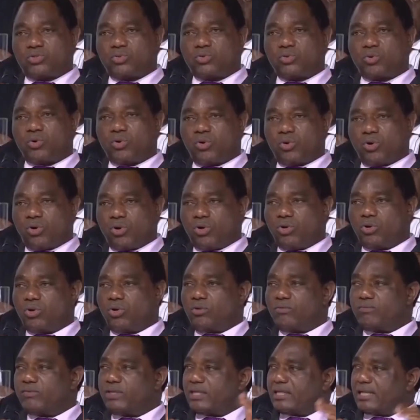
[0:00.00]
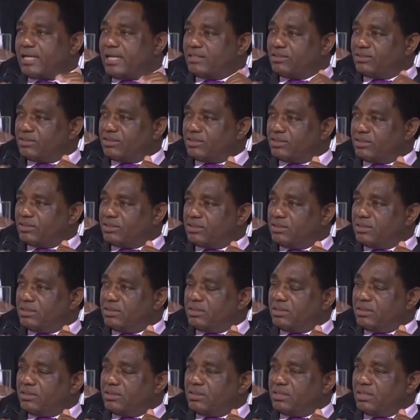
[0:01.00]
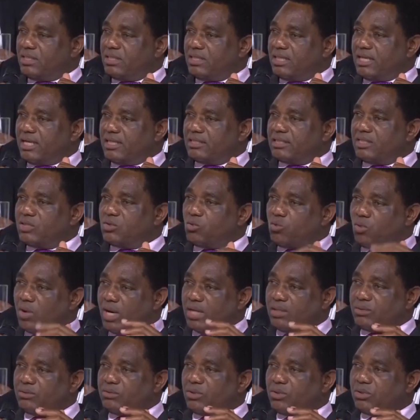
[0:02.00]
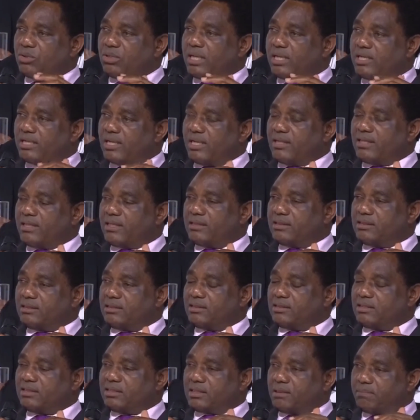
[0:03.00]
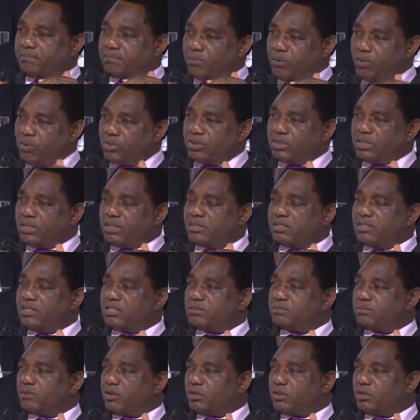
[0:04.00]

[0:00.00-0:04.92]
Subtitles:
to all of the countries that in one way or another supported this